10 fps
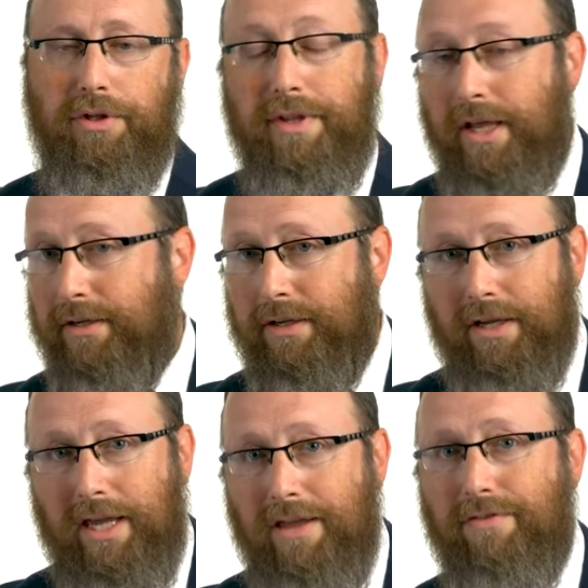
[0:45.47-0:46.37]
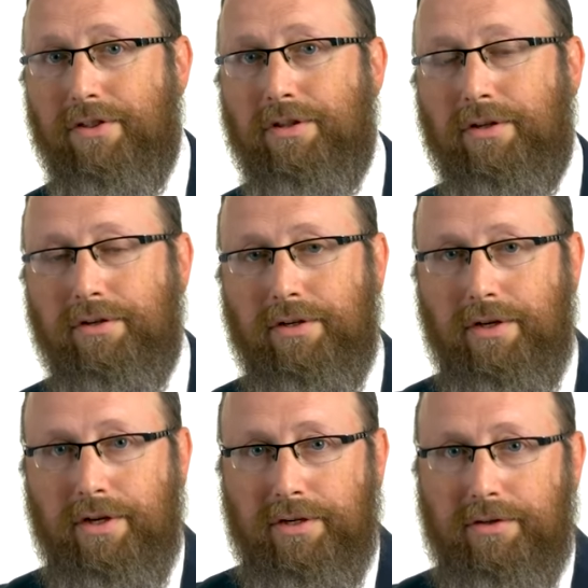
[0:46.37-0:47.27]
And then even the
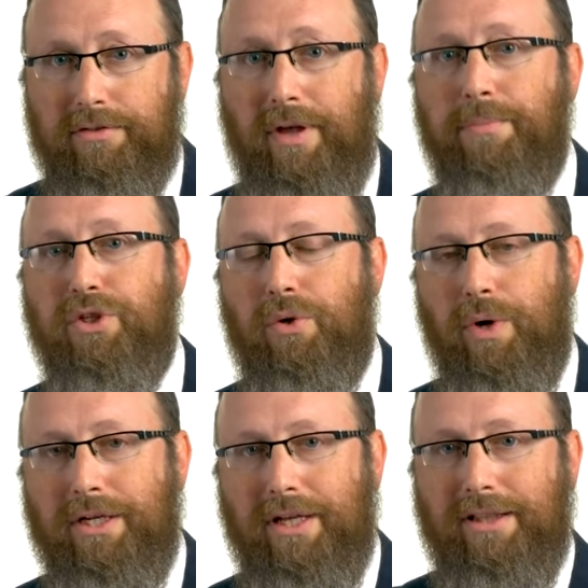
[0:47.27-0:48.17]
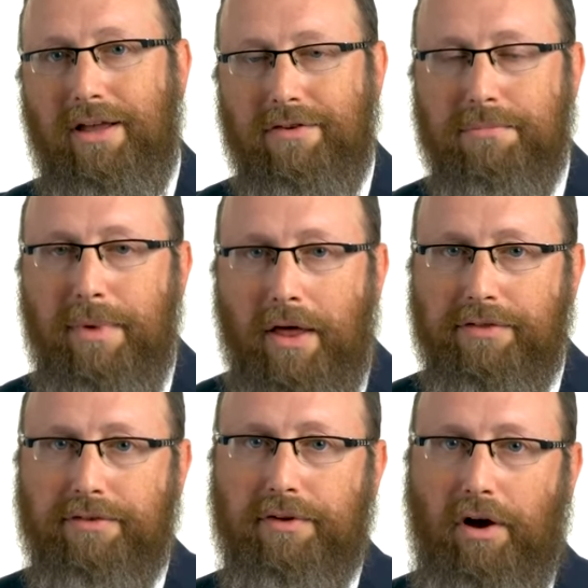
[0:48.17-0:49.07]
subsequent 11
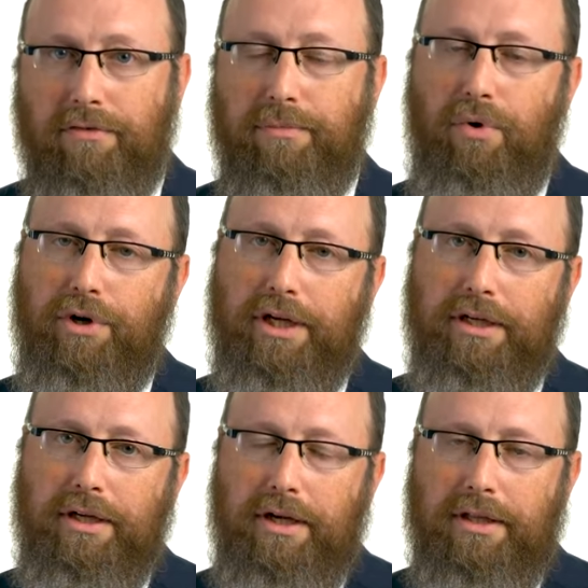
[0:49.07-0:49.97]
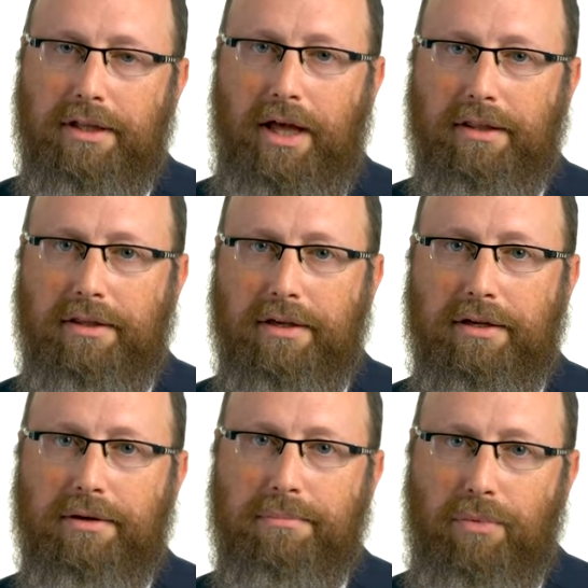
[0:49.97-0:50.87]
months of mourning that
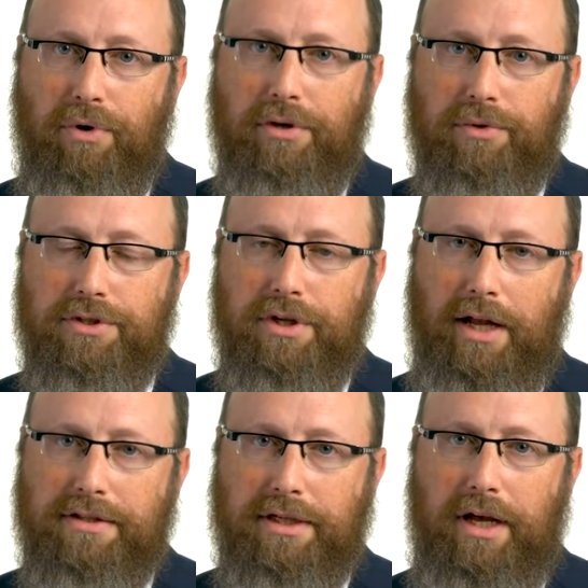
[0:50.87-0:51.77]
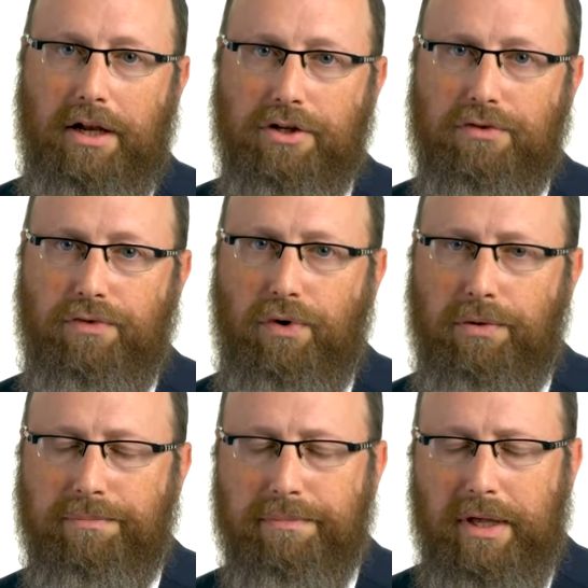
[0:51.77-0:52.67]
the mourner recites the Kaddish for.
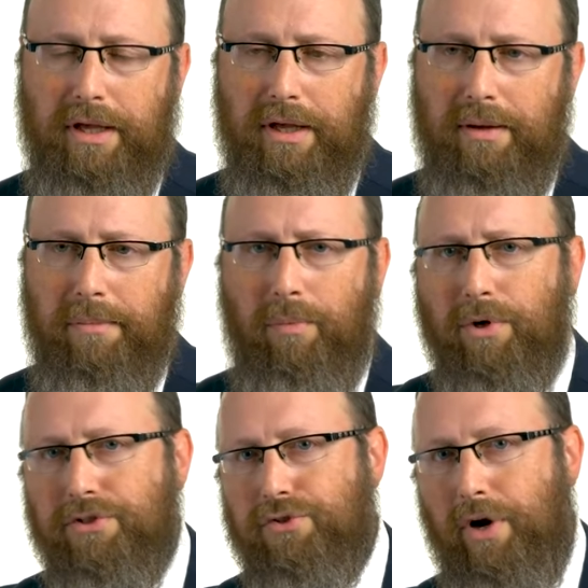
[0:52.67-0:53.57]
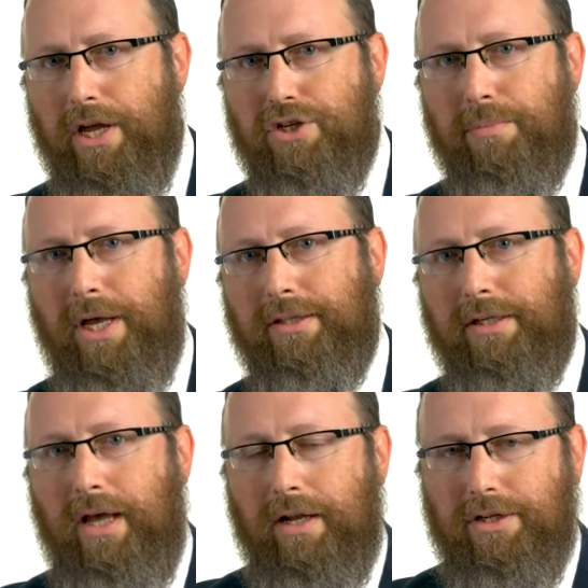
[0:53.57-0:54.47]
But what's strange about the
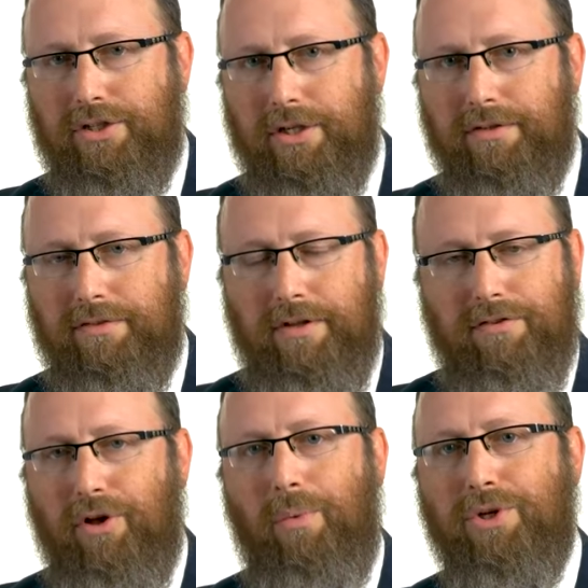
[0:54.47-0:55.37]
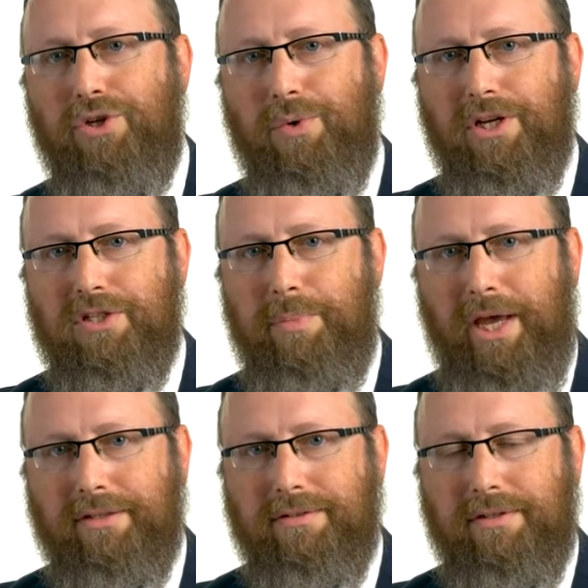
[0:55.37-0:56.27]
Kaddish is it's not what you would
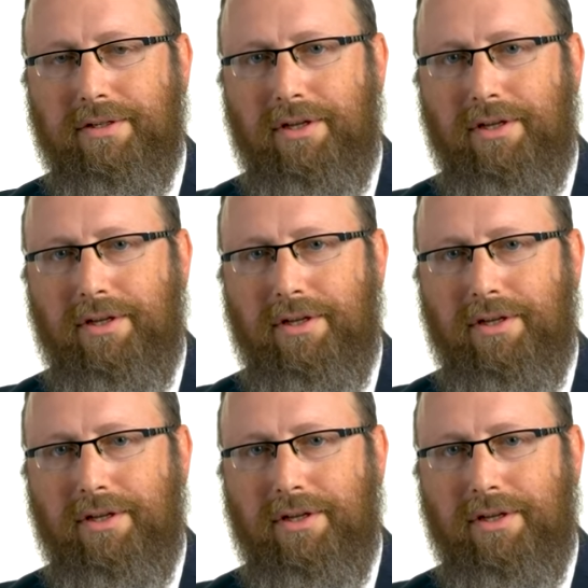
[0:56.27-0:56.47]
expect.